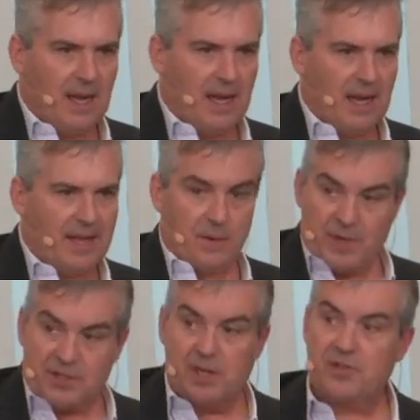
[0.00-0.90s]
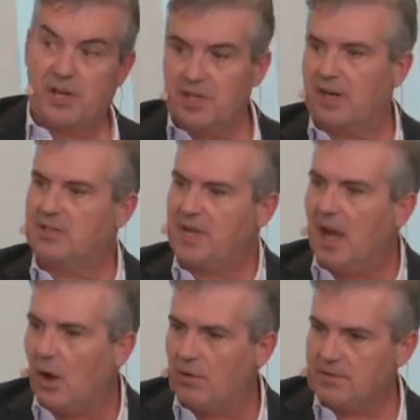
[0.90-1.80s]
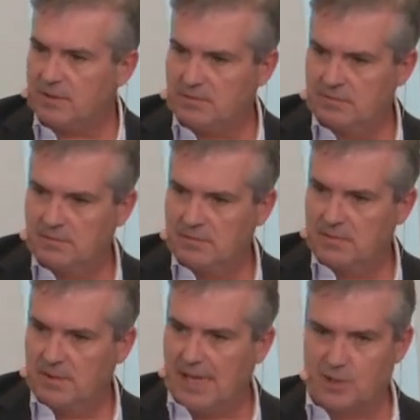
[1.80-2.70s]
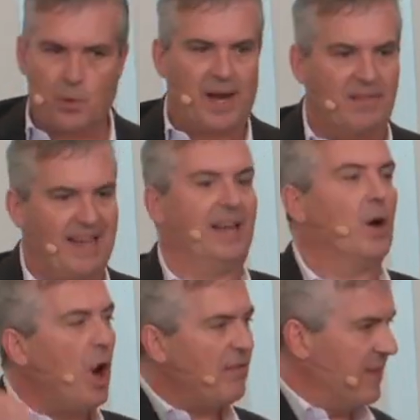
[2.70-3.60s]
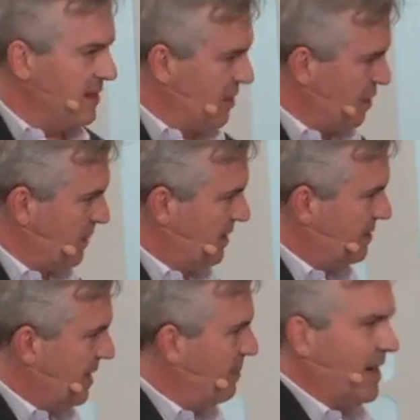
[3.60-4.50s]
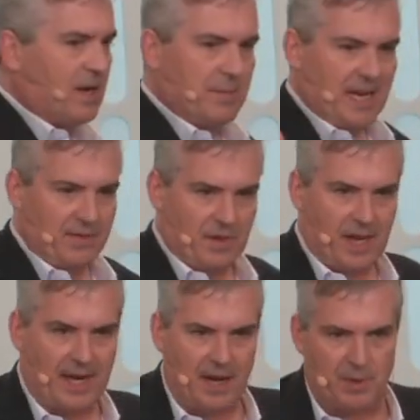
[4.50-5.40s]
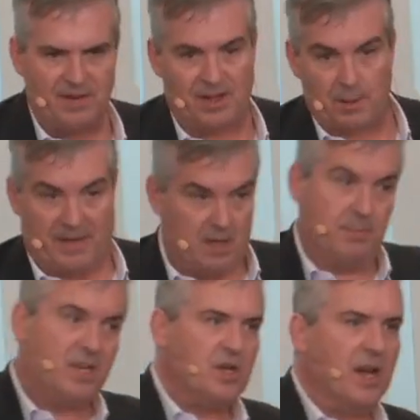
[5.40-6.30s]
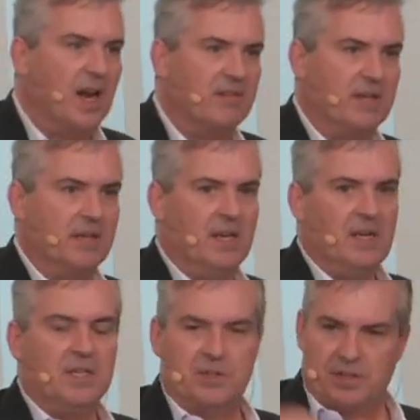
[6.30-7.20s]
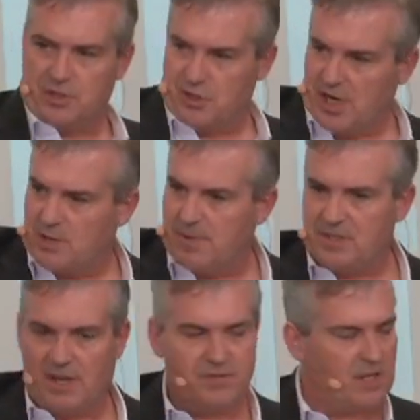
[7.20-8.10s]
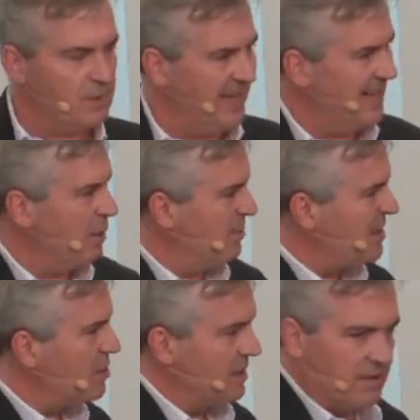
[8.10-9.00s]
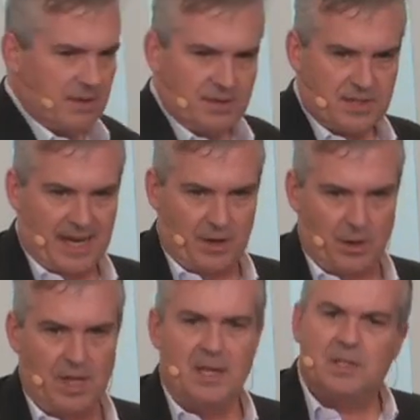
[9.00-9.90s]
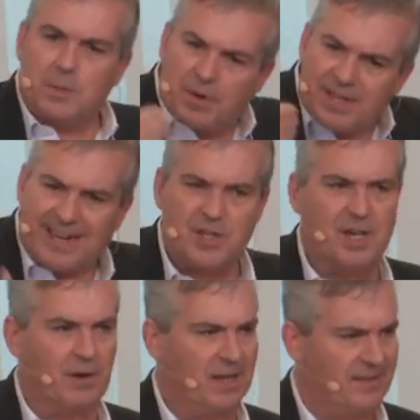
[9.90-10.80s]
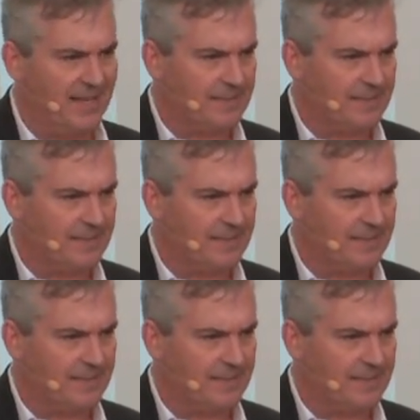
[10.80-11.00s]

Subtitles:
And then we start judging ourselves as a way of heading off that judgment that might come down the line, and we develop inhibition out of it. So this judgment, self-judgment, inhibition cycle, it's a protectionary thing.